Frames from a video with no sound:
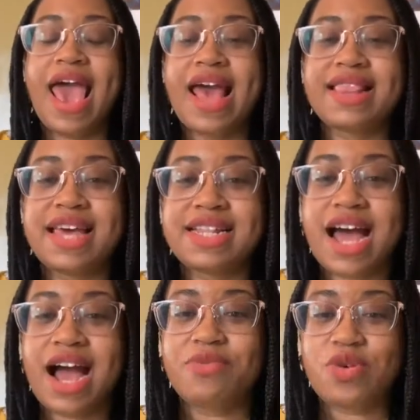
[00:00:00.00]
And
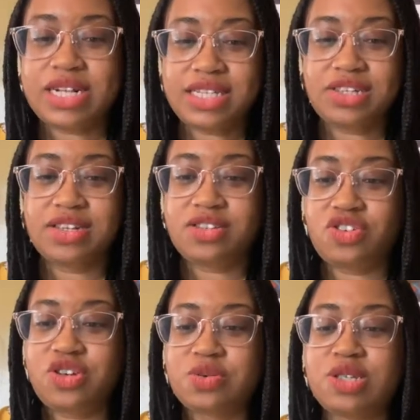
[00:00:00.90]
then I wanted to,
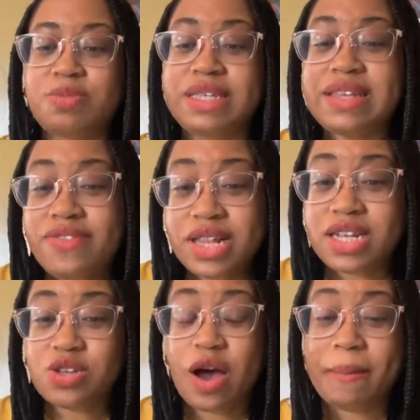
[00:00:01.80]

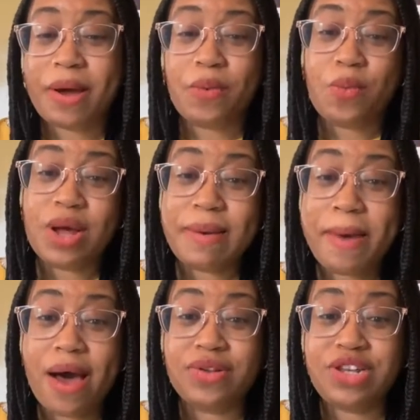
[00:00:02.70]
specifically talk about, well, what
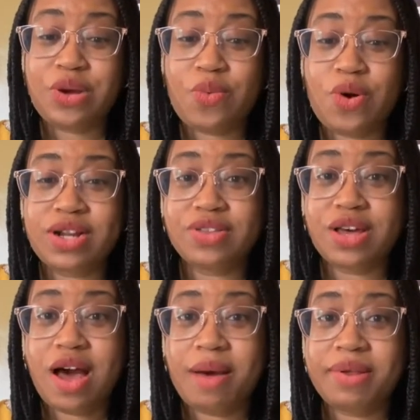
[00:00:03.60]
about, what are the
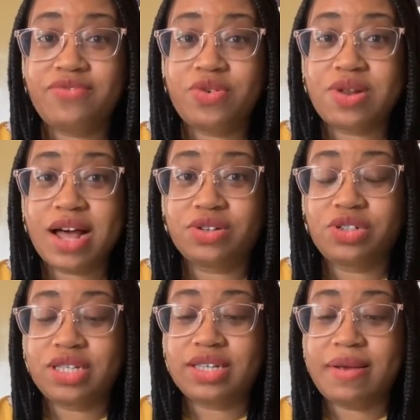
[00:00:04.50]
common food
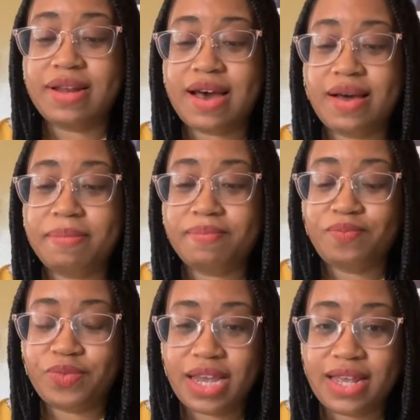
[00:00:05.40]
allergens
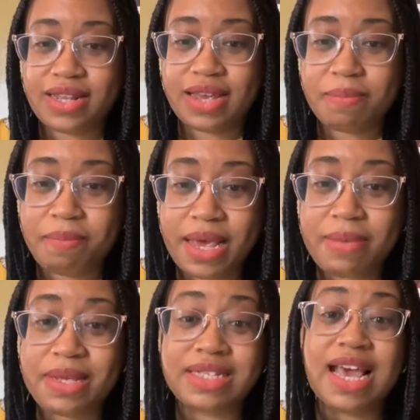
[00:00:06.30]
in
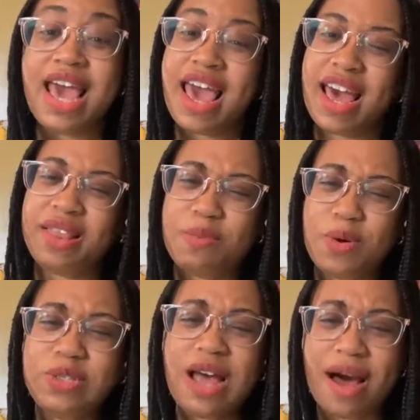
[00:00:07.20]
babies? And the
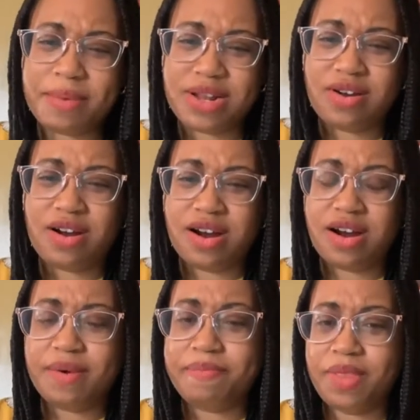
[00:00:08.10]
most common
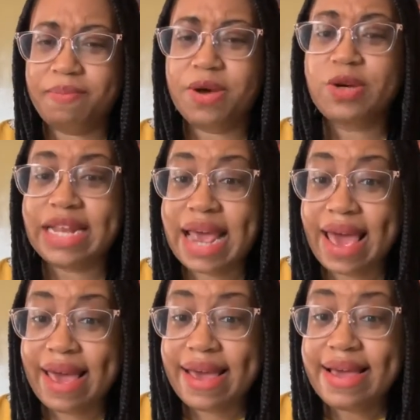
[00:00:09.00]
are the milk and
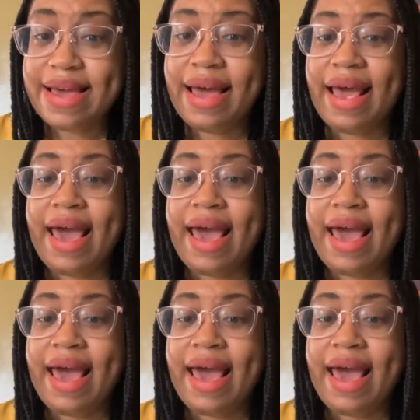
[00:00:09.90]
egg.